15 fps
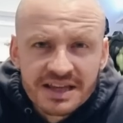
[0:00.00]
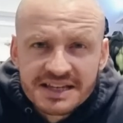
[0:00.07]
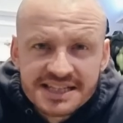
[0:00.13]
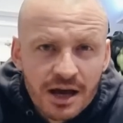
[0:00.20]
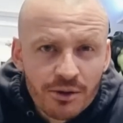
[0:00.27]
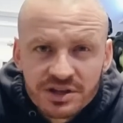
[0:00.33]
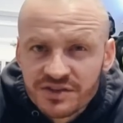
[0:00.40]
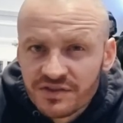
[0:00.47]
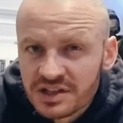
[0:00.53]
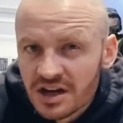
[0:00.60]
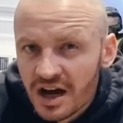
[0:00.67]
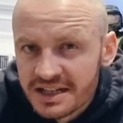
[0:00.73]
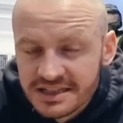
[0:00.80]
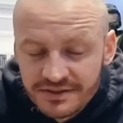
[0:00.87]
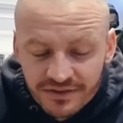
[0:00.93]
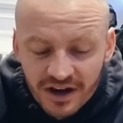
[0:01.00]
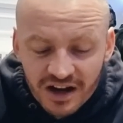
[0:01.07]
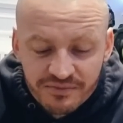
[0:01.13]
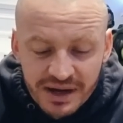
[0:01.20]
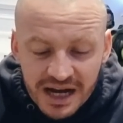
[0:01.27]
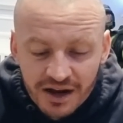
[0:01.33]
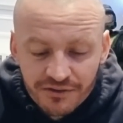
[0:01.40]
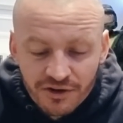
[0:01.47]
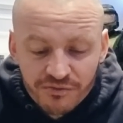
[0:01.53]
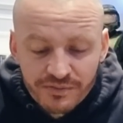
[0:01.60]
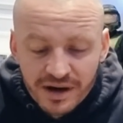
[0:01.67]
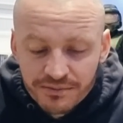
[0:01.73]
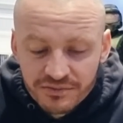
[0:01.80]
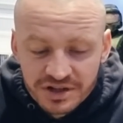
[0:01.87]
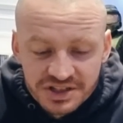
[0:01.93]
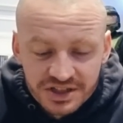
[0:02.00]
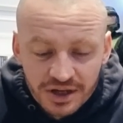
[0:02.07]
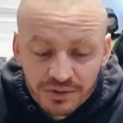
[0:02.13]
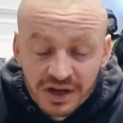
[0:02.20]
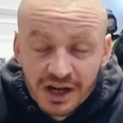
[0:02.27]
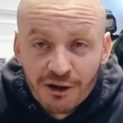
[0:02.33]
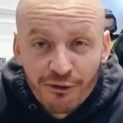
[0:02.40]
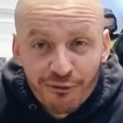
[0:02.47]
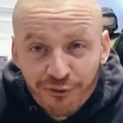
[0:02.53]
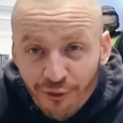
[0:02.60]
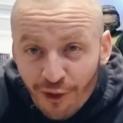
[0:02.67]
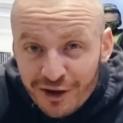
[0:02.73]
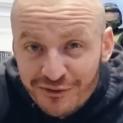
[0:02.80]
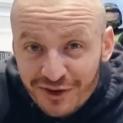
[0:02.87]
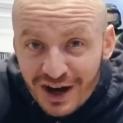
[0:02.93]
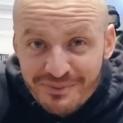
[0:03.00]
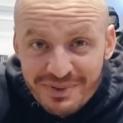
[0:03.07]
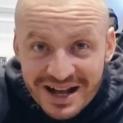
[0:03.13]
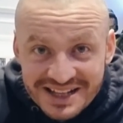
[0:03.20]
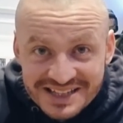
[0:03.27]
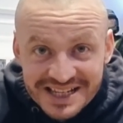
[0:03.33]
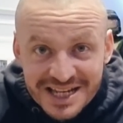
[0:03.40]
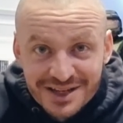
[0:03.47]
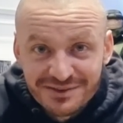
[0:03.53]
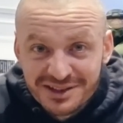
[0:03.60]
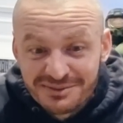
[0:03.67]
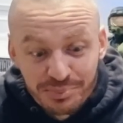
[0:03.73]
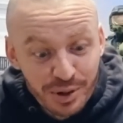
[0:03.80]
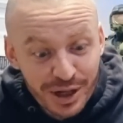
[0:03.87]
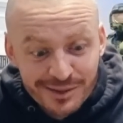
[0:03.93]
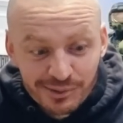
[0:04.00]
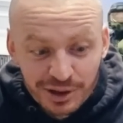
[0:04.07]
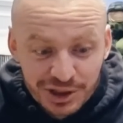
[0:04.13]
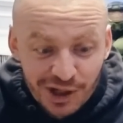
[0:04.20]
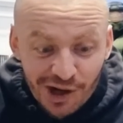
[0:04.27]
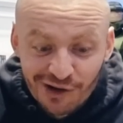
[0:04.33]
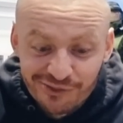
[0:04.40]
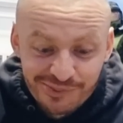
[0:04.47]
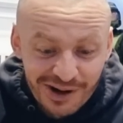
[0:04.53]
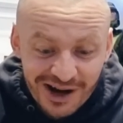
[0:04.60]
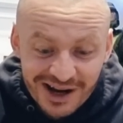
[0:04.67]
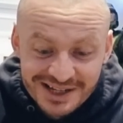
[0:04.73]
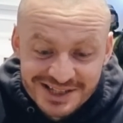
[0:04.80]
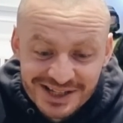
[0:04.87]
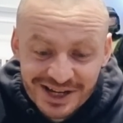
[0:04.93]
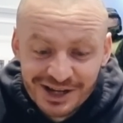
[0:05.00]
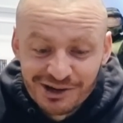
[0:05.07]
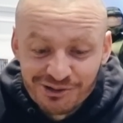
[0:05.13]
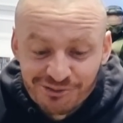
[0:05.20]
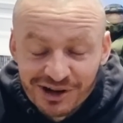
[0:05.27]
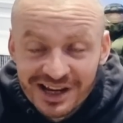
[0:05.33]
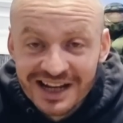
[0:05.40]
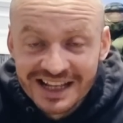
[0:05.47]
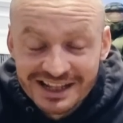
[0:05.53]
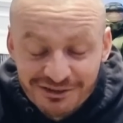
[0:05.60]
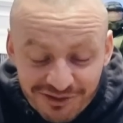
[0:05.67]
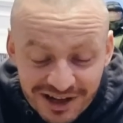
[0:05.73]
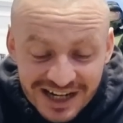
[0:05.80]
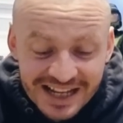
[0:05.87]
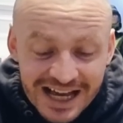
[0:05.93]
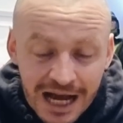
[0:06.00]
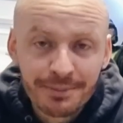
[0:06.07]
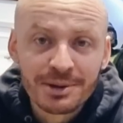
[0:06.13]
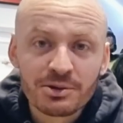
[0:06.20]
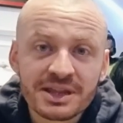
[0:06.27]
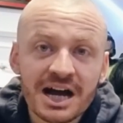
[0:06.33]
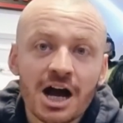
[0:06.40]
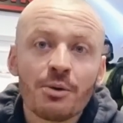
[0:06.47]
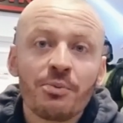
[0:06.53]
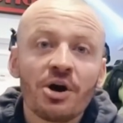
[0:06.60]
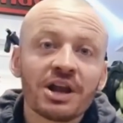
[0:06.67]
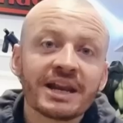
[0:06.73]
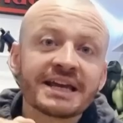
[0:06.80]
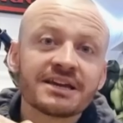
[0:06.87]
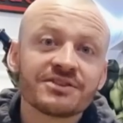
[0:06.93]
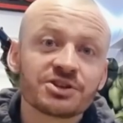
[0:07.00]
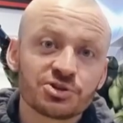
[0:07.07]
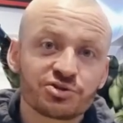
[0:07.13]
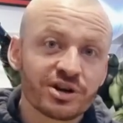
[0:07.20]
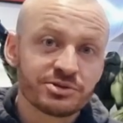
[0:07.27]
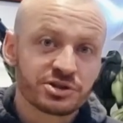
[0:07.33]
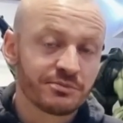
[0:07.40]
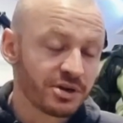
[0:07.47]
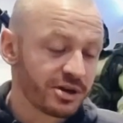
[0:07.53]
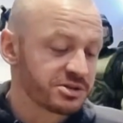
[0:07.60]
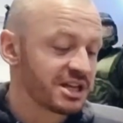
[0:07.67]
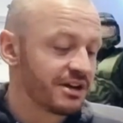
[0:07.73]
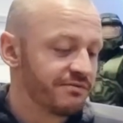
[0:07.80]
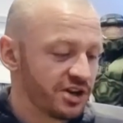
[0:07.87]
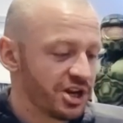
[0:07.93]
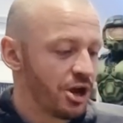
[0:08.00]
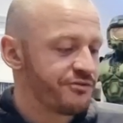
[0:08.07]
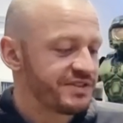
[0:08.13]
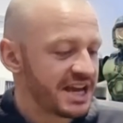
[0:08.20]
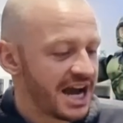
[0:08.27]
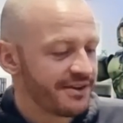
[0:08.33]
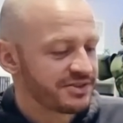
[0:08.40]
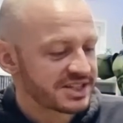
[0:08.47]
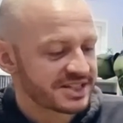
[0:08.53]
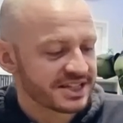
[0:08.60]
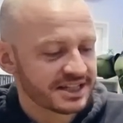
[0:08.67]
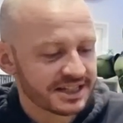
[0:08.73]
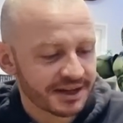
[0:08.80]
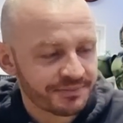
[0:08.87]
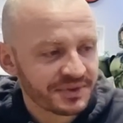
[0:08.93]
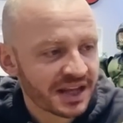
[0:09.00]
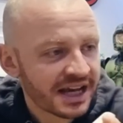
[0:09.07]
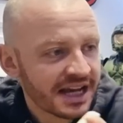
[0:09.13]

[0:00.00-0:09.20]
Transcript: and they sell this for £95 off memory so £45 saving, pretty much half price. Really, really happy with that. I'll put a link in the description below to that video if you haven't seen it.